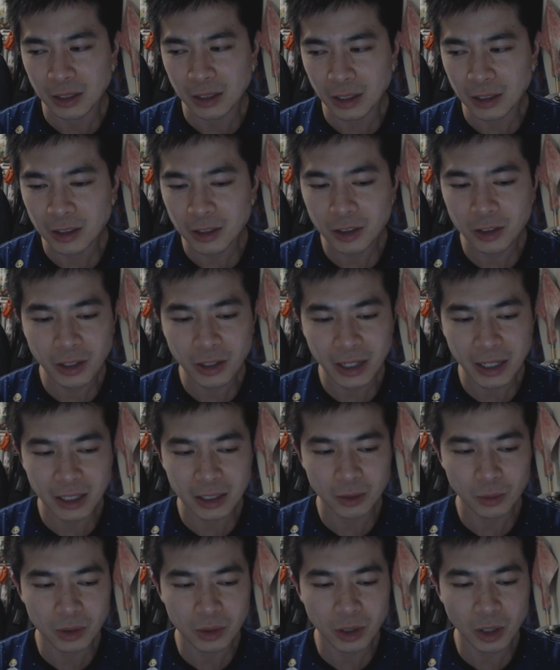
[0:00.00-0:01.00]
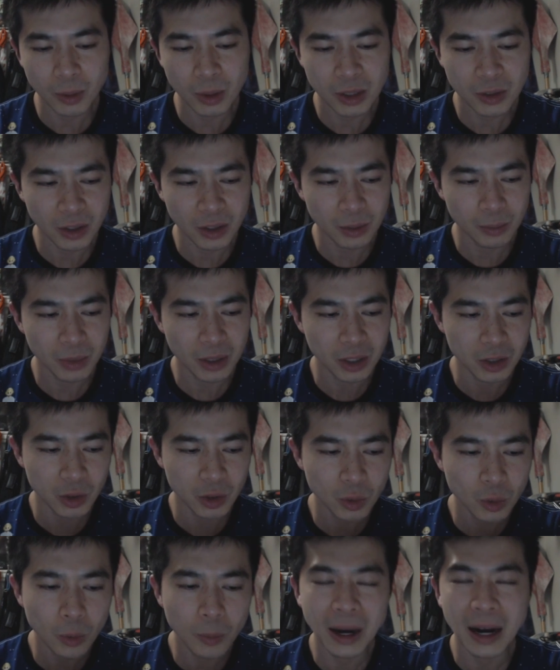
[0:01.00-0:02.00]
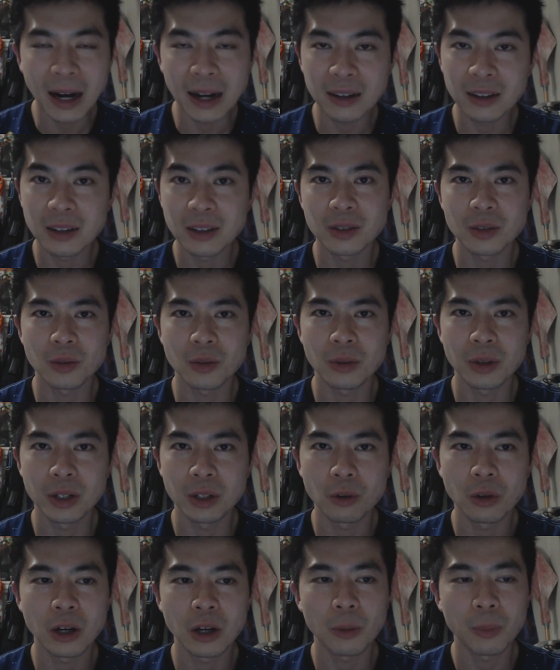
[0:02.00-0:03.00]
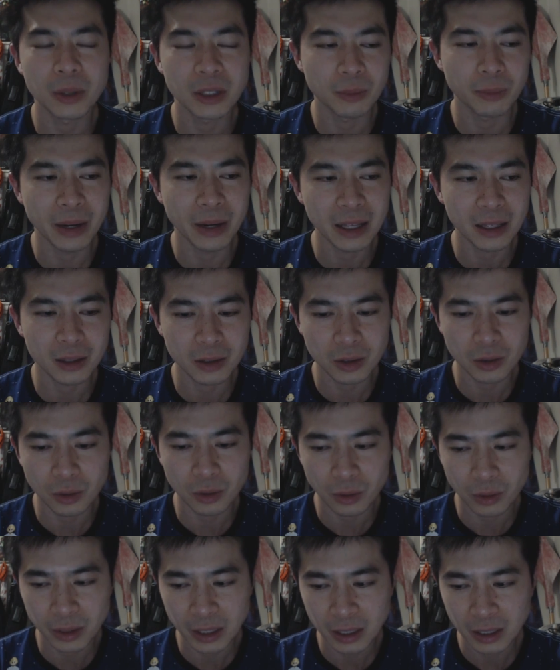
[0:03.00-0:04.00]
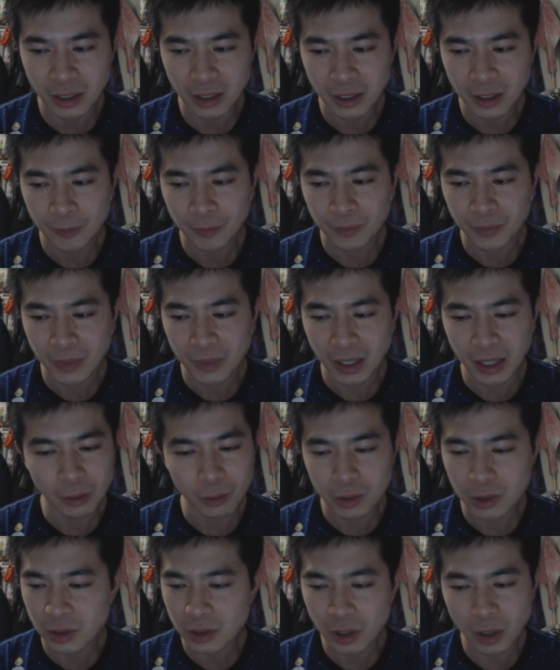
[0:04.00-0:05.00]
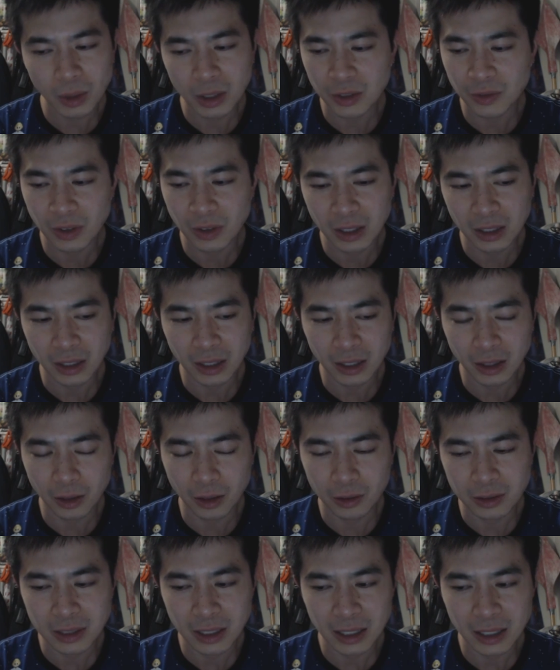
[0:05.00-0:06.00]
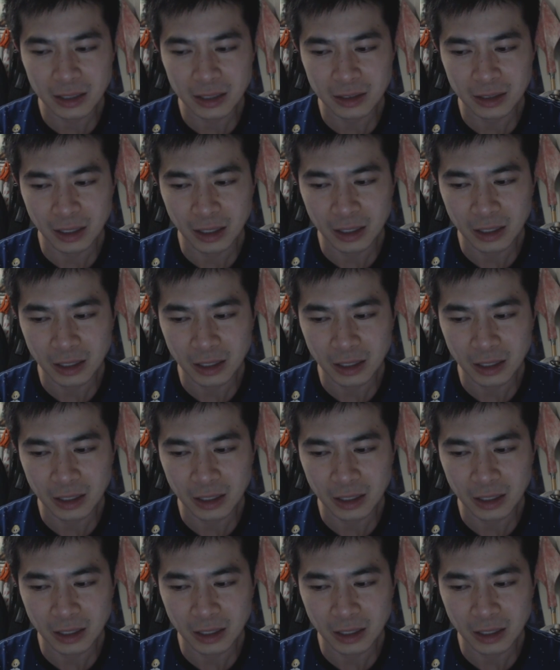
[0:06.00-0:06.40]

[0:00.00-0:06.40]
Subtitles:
Dungeons and Dragons was so much fun because you were part of the story, you were helping to make the story, and it was so much fun like those days.